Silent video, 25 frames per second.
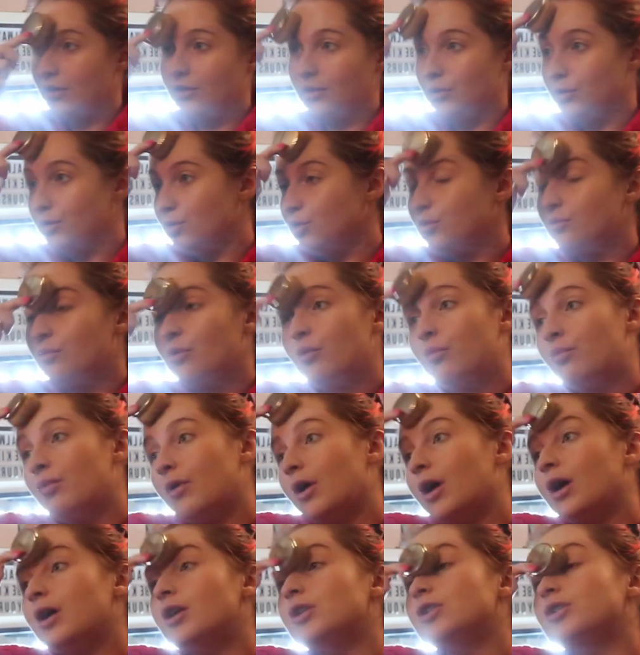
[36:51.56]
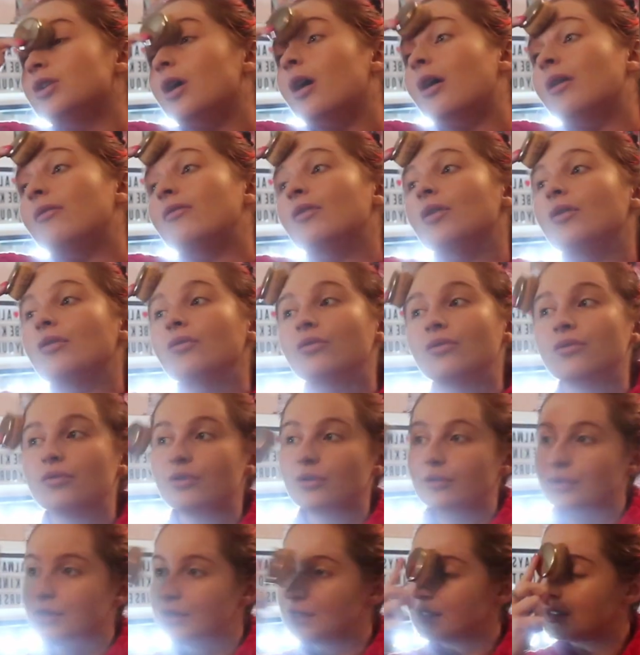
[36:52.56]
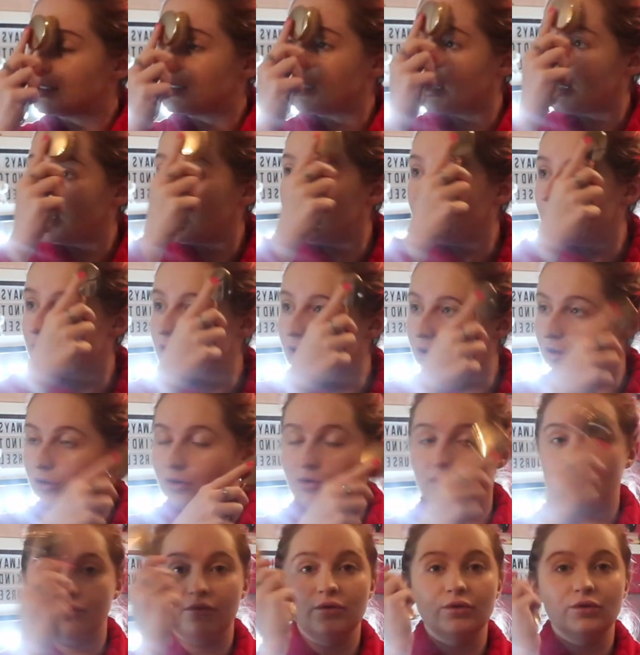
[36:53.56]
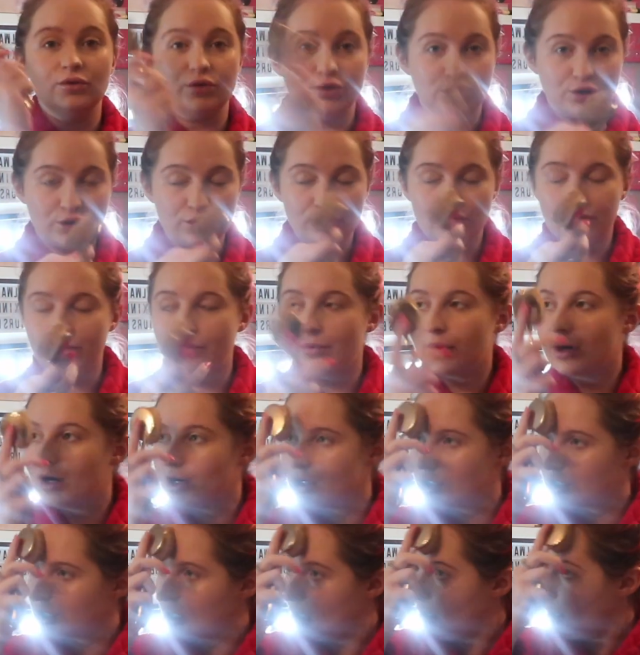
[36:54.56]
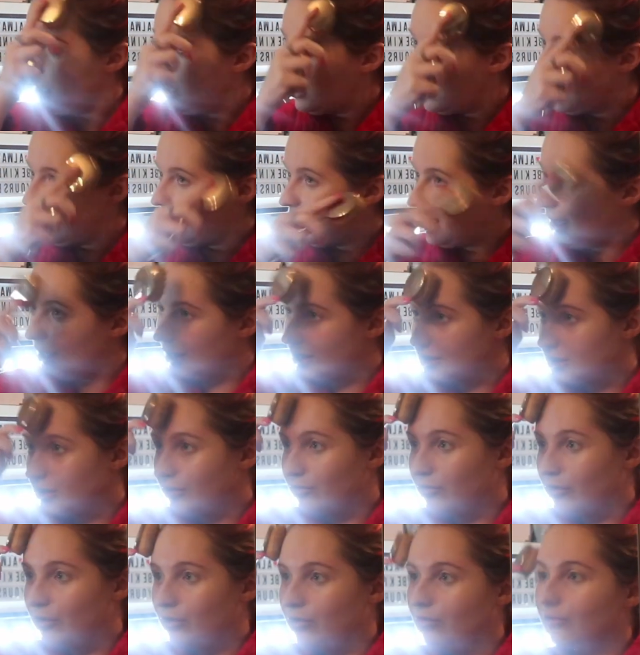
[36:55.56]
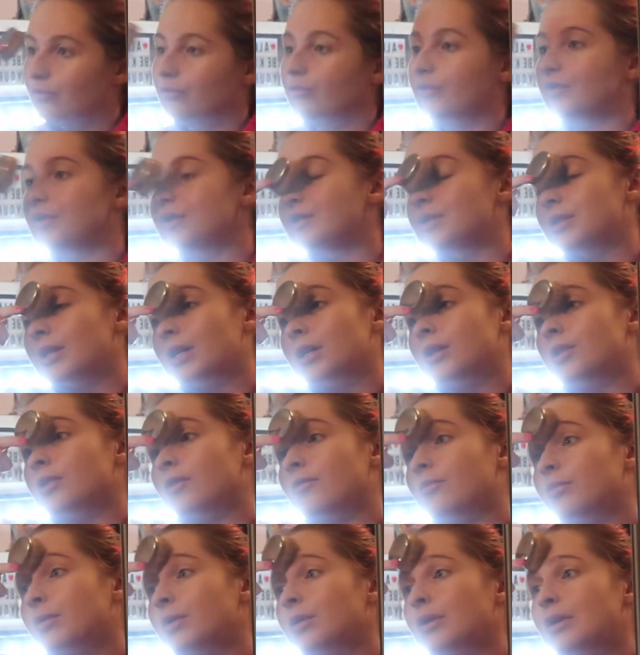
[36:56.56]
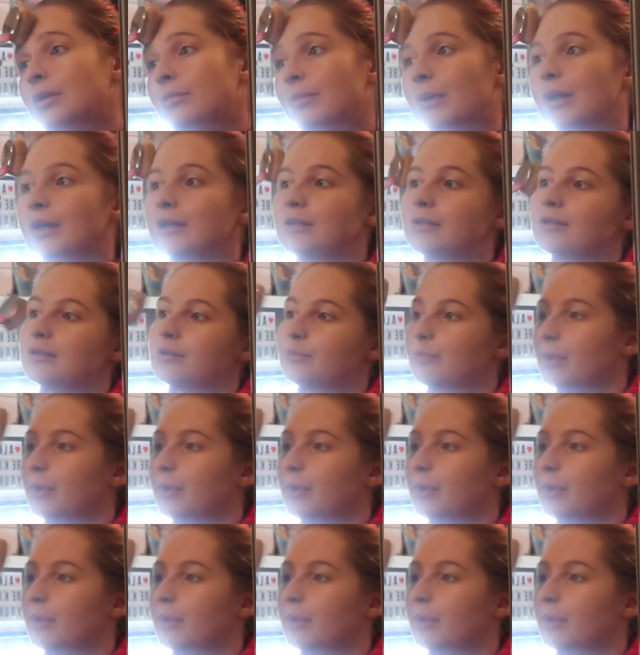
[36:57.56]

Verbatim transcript: the normal brush, I've gone through the stage of the toothbrush, and I've gone through the stage of beauty blenders.